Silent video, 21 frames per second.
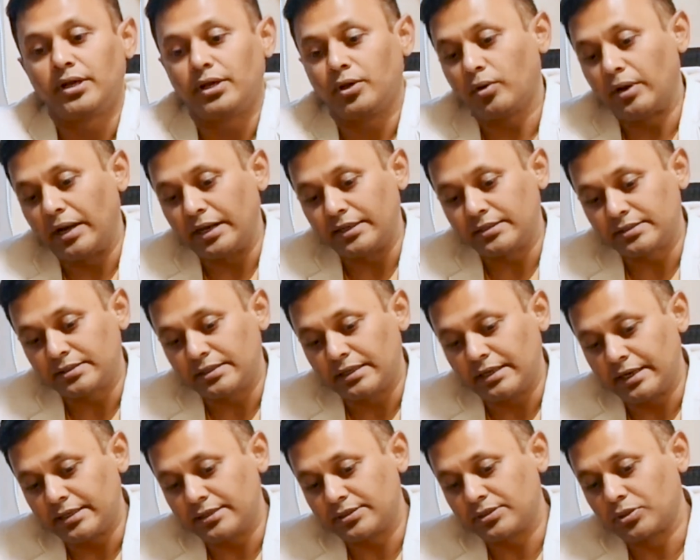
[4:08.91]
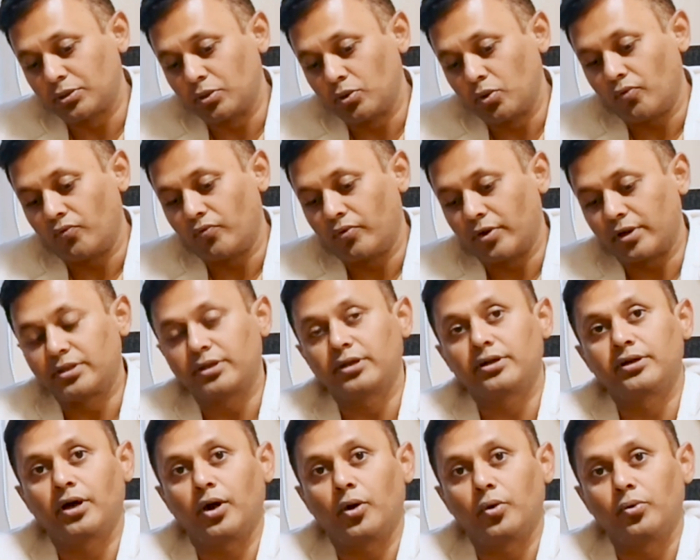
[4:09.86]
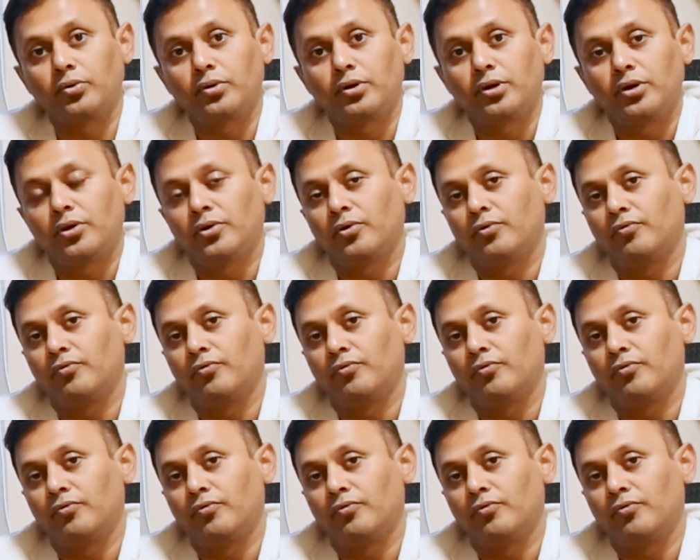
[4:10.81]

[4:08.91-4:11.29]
Now let's go further down.